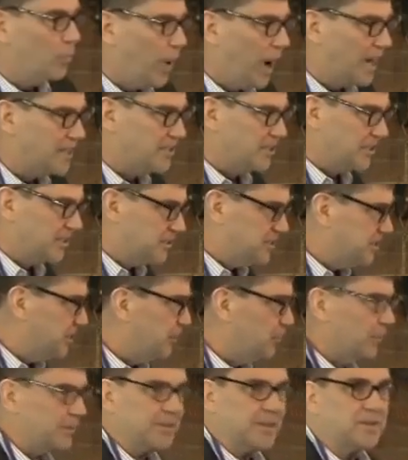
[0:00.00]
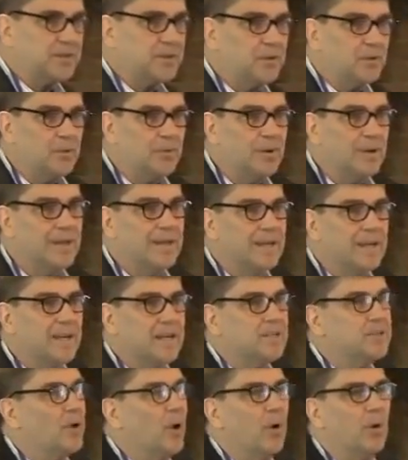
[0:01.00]
watching and seeing what they do
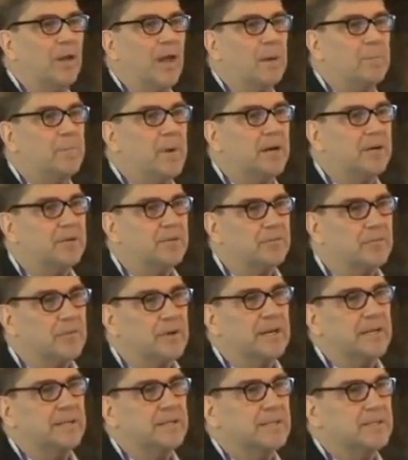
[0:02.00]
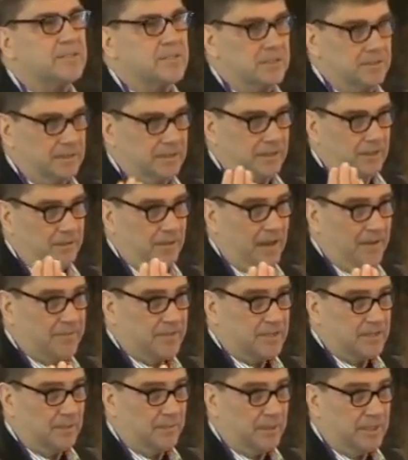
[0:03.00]
is a whole lot better than reading, you know,
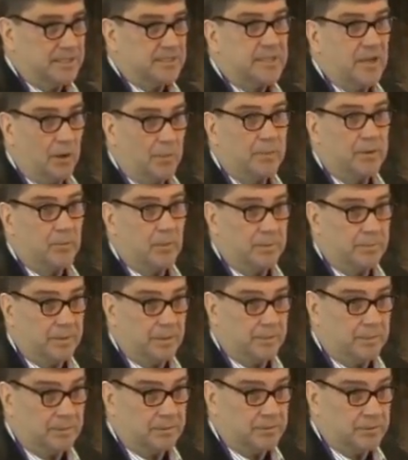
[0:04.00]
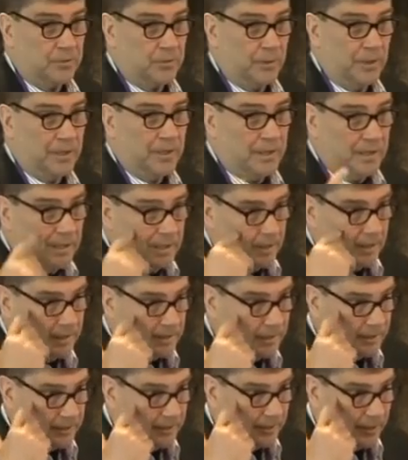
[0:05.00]
having somebody tell me what people are doing.
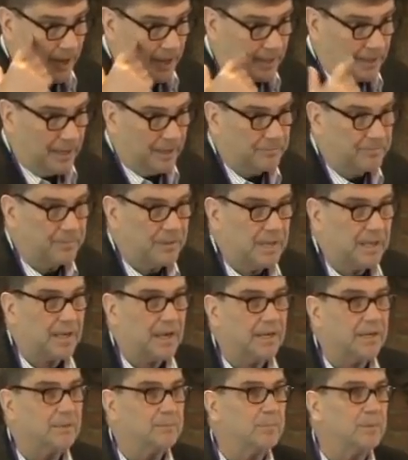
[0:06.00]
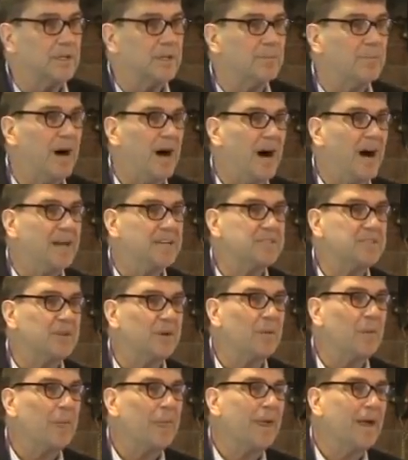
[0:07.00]
You know, I, I feel like I can believe my eyes.
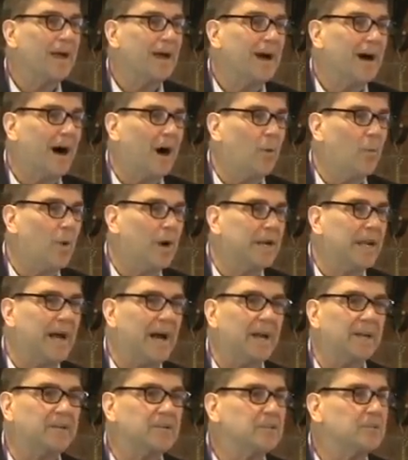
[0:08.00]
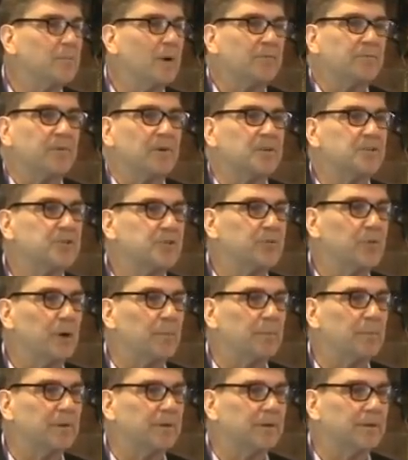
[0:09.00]
So I went out, this is my first
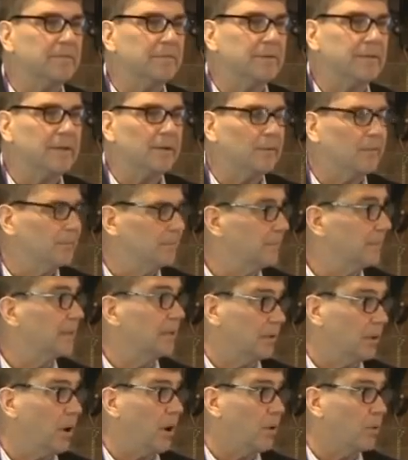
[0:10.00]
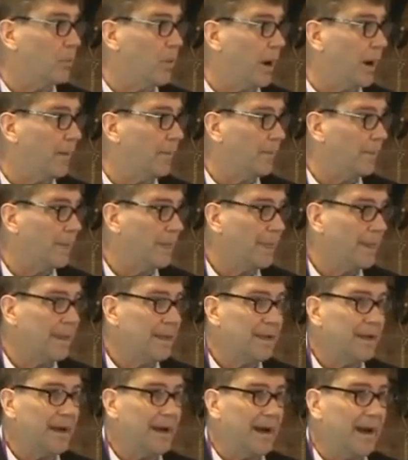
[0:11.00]
trip in, you know, in a long while,
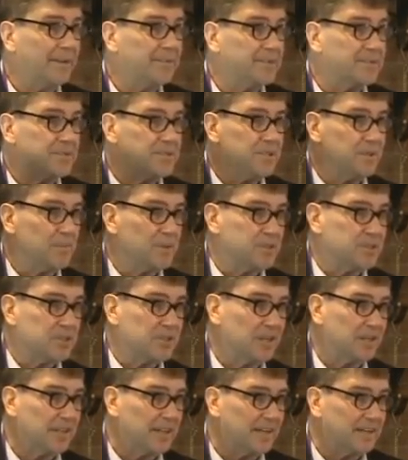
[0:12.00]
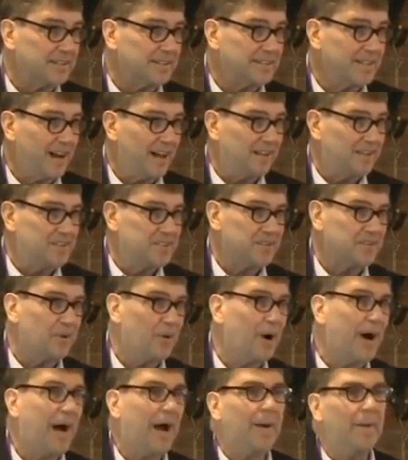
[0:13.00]
out to see my son out in college in
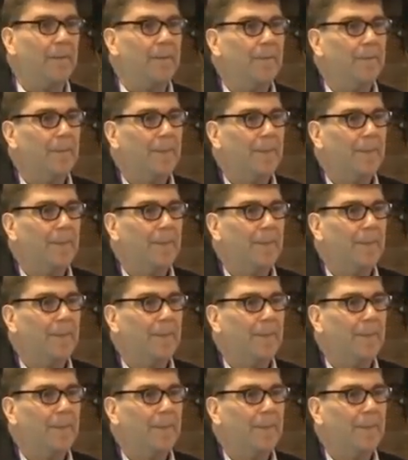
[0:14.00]
Ohio.